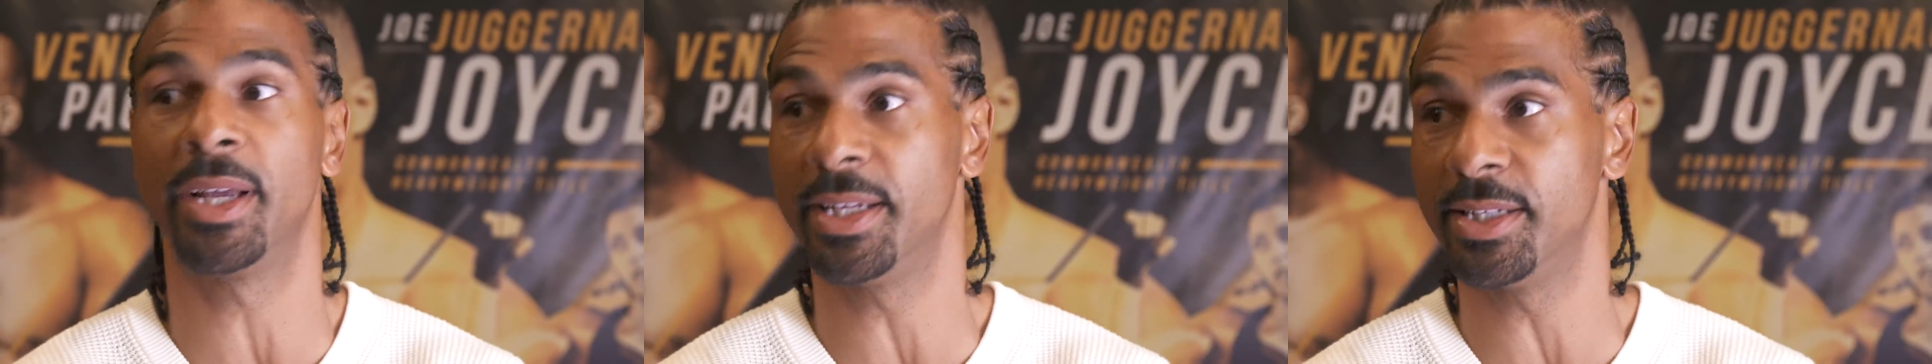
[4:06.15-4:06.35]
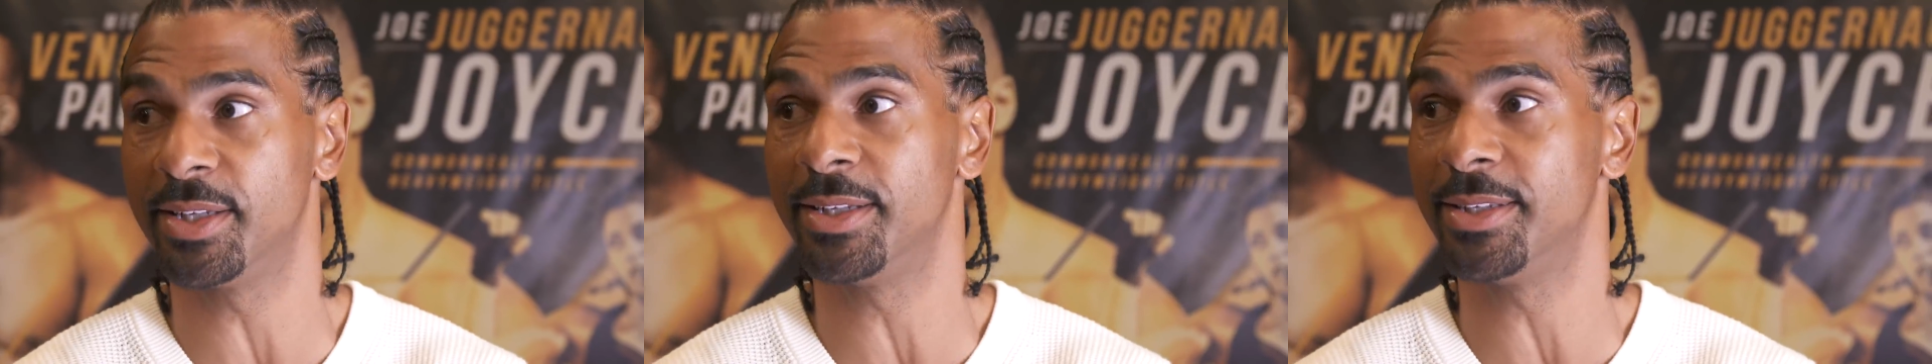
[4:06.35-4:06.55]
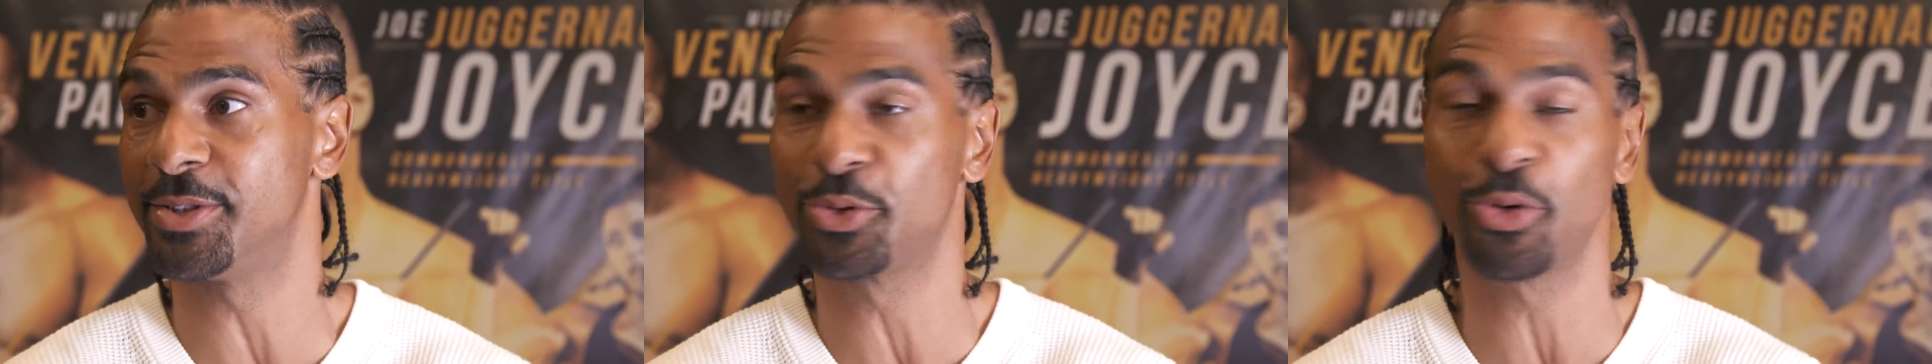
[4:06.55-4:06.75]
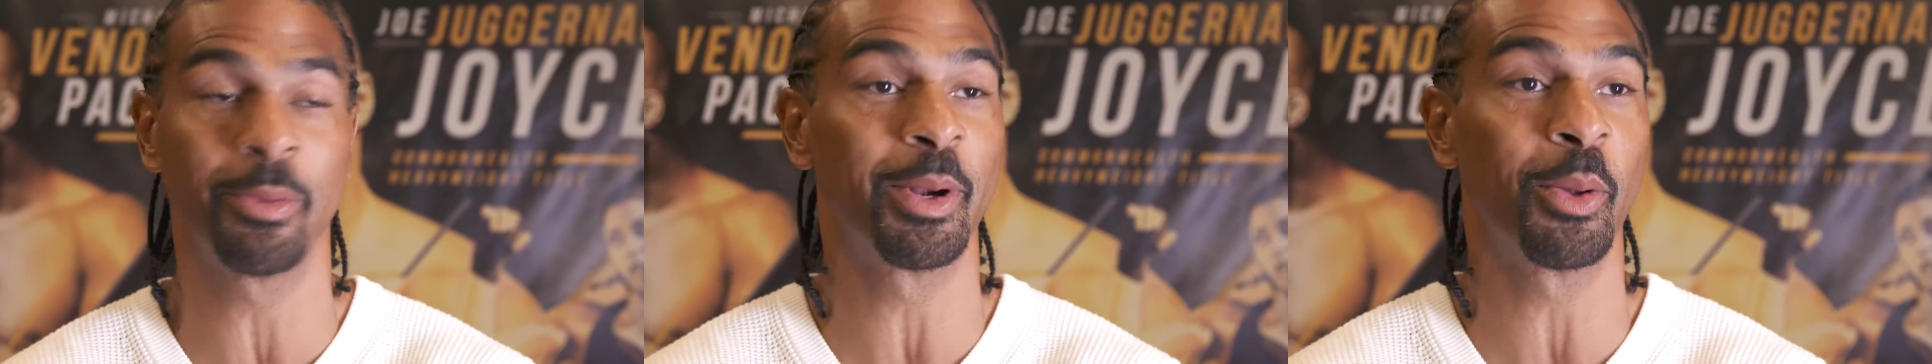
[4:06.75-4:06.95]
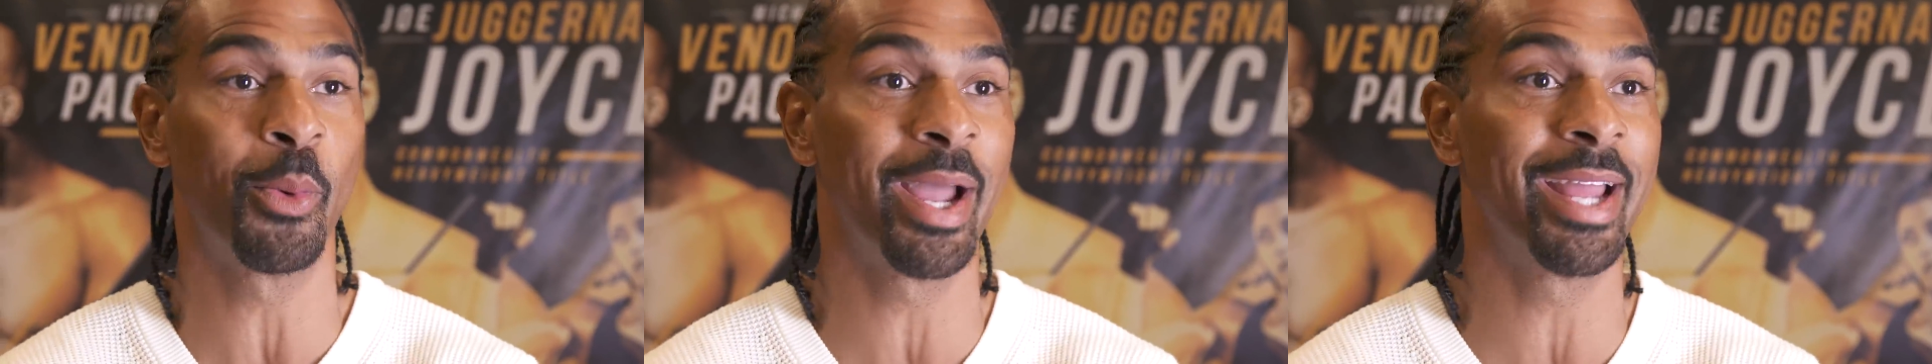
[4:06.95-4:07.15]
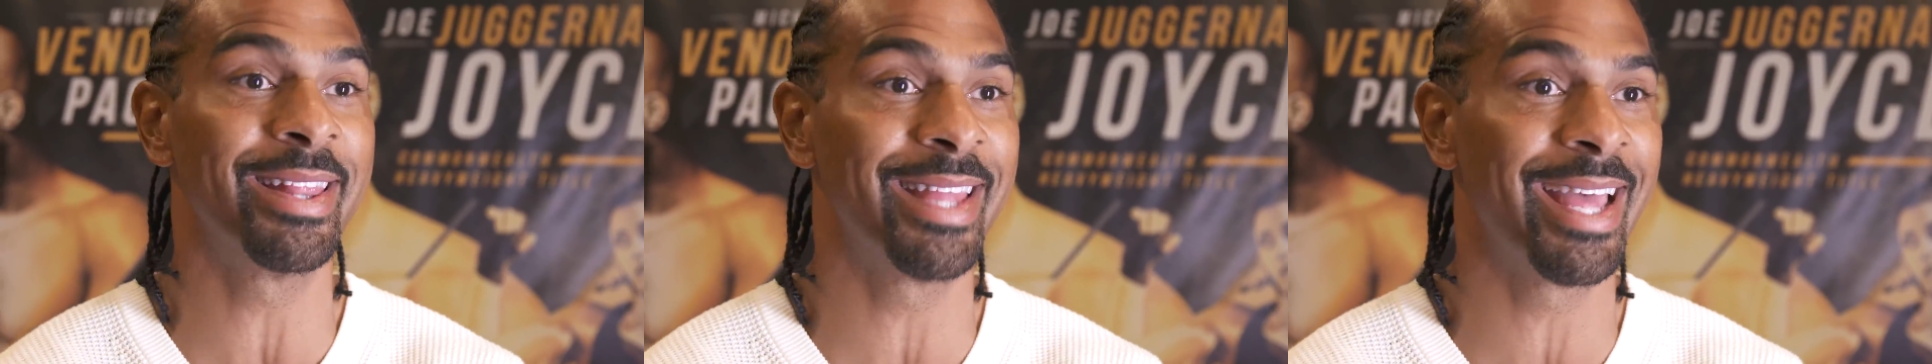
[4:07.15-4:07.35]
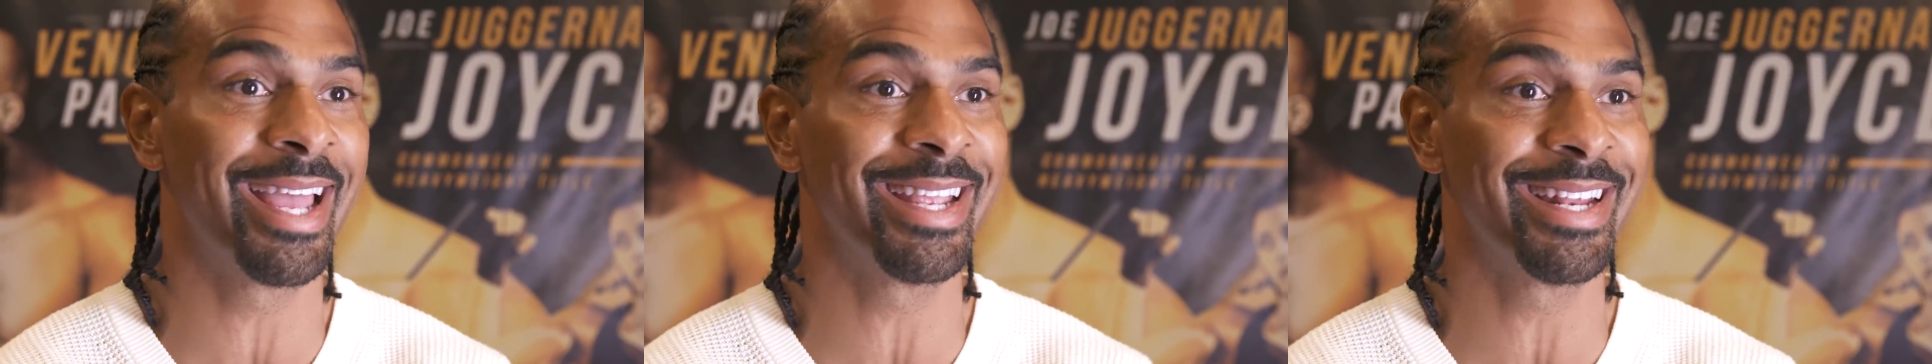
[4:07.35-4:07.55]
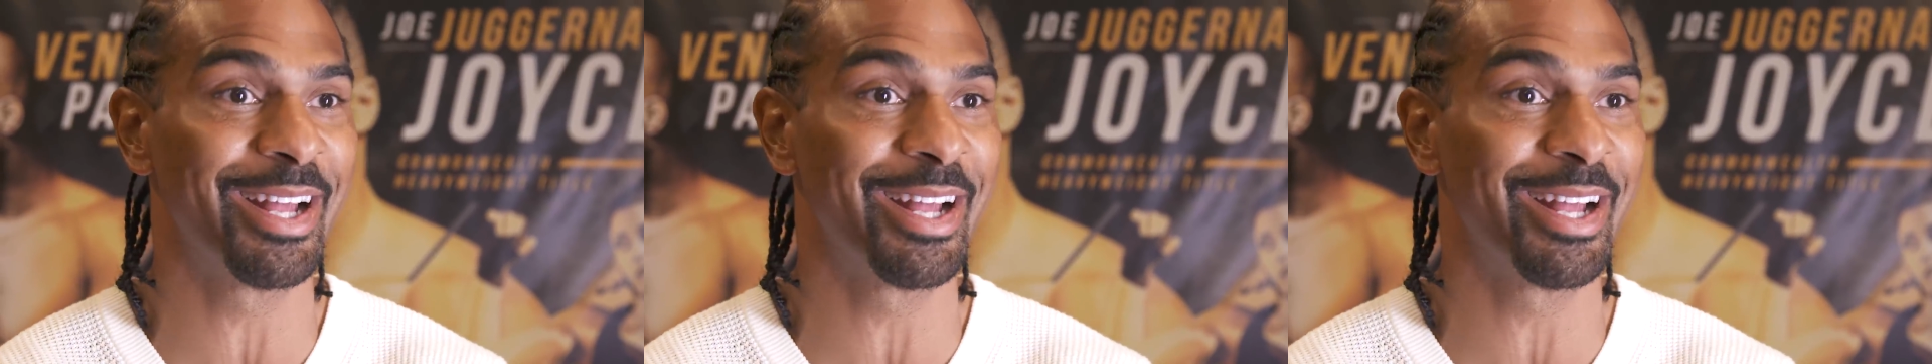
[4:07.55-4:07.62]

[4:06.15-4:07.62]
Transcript: You saw him at the weigh-in there, you